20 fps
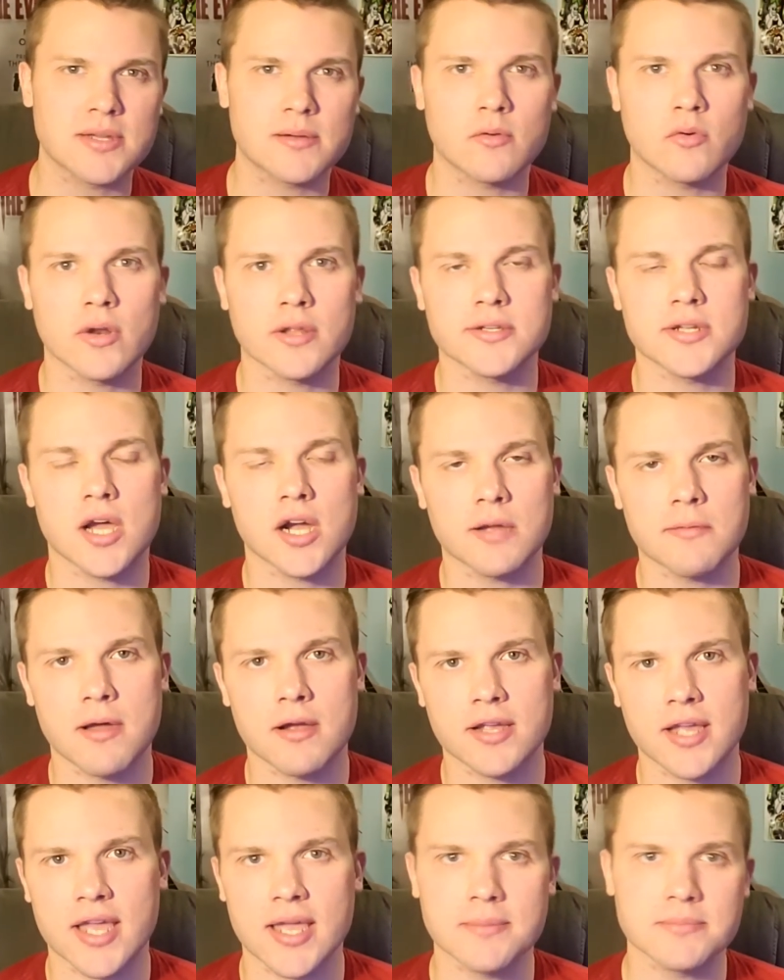I want to talk about
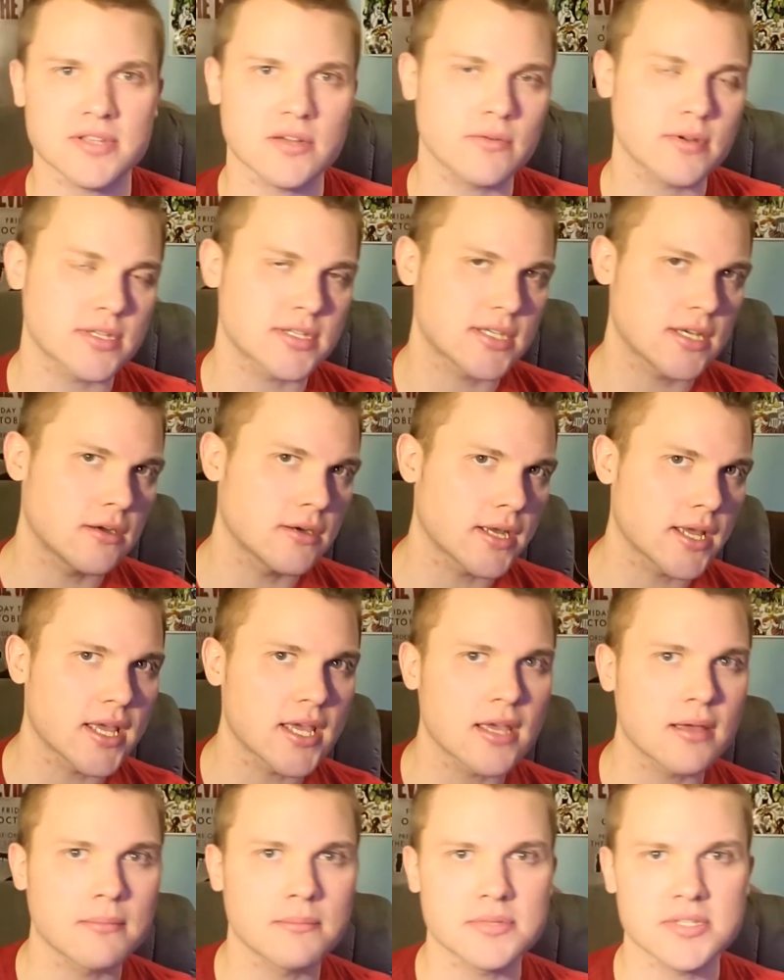games. I want to sell
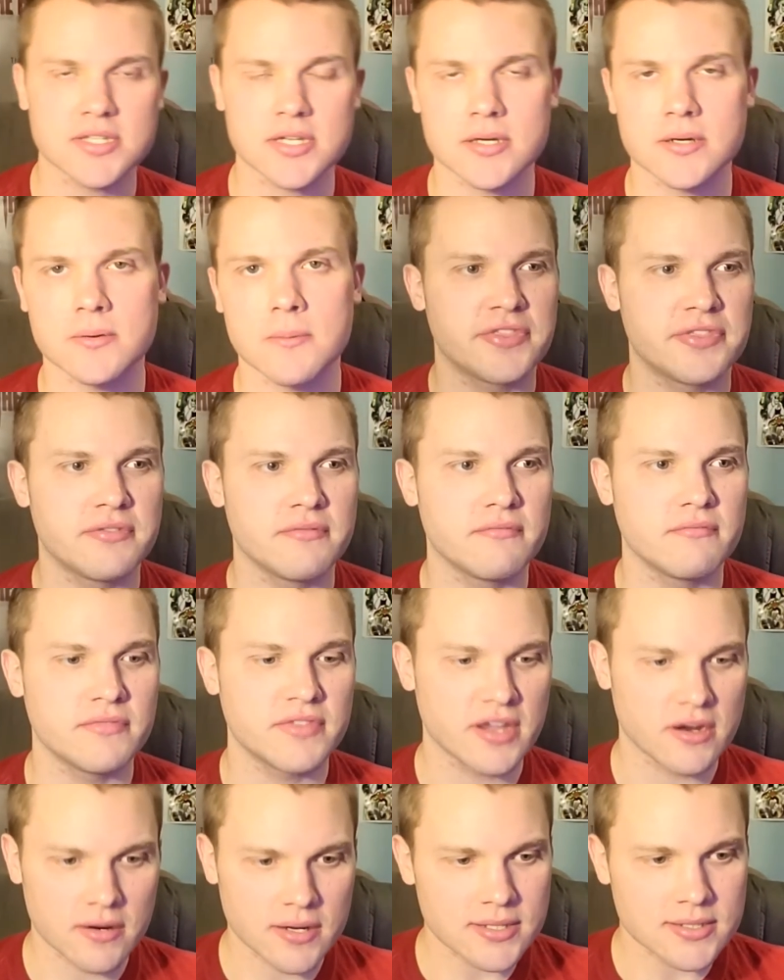games." You know,
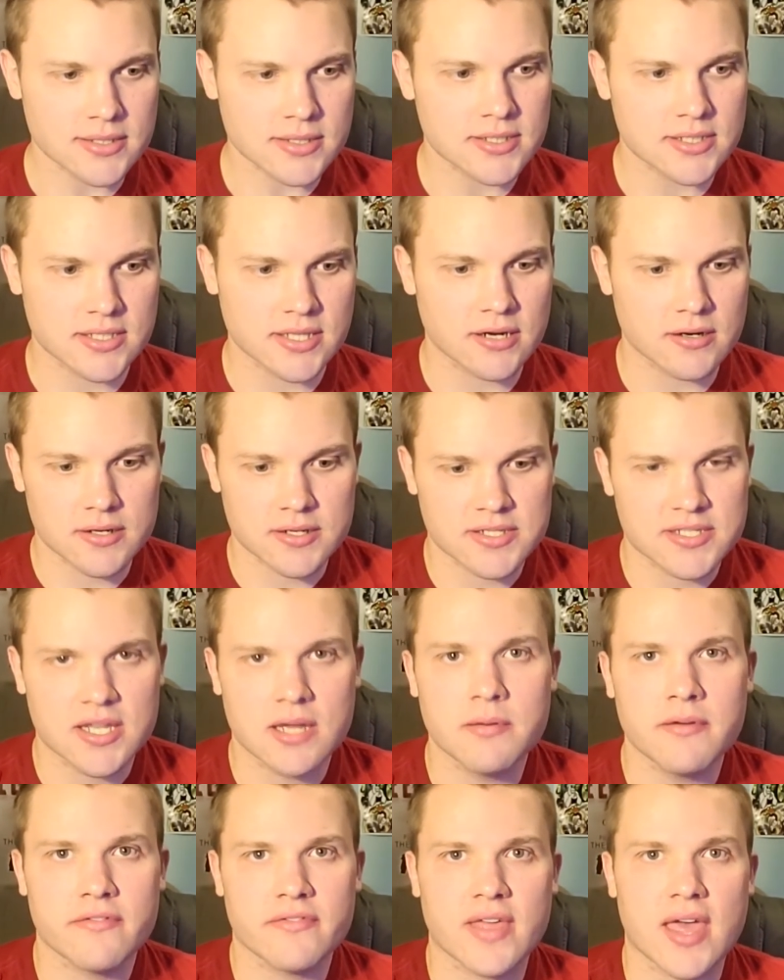there is a, there is some
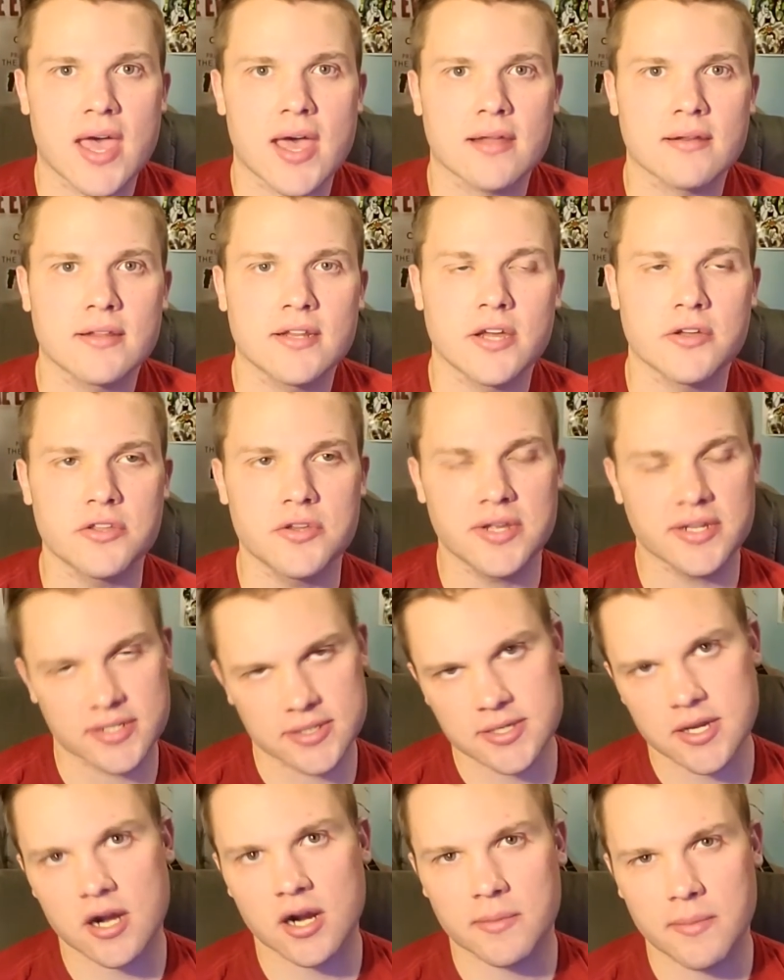of that. You know, you get to
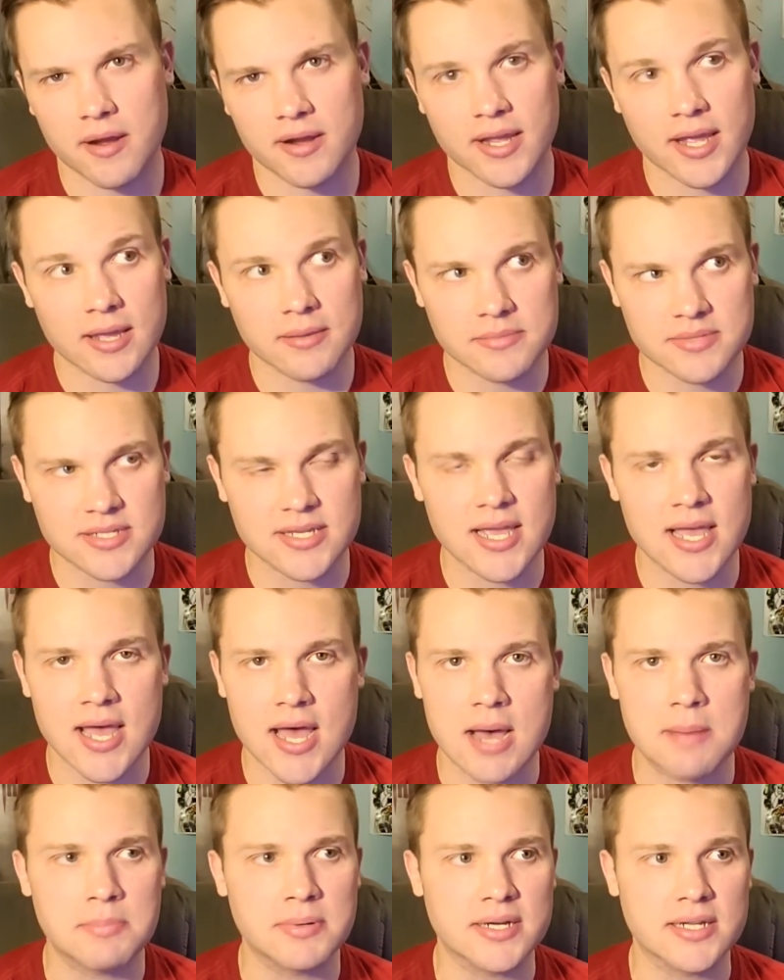talk about games,
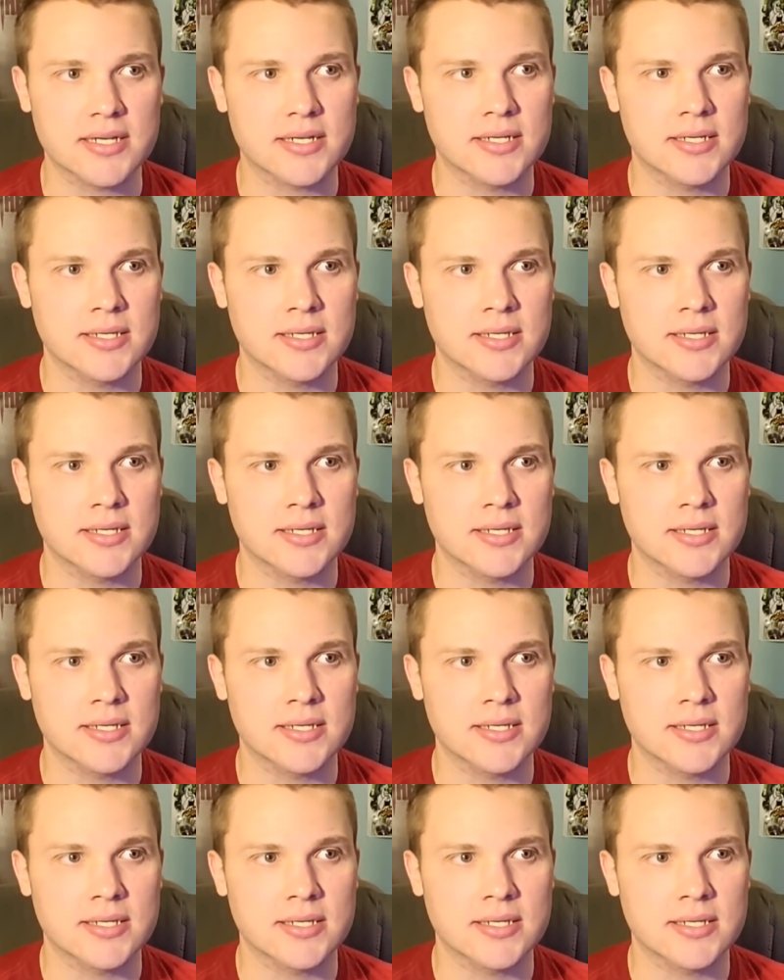yeah, but